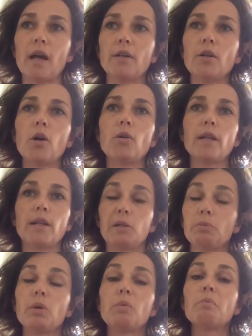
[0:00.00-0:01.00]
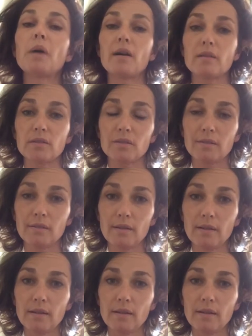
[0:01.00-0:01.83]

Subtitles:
I know that it will pass.